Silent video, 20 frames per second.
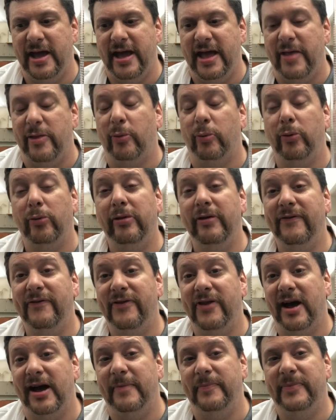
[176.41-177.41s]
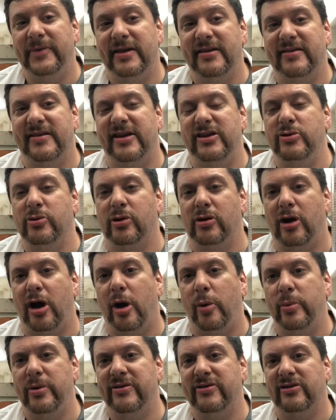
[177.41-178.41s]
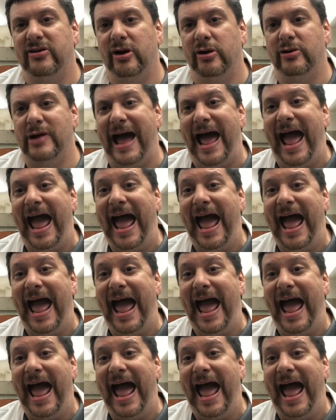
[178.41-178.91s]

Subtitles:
The rule of thumb is that you can always go to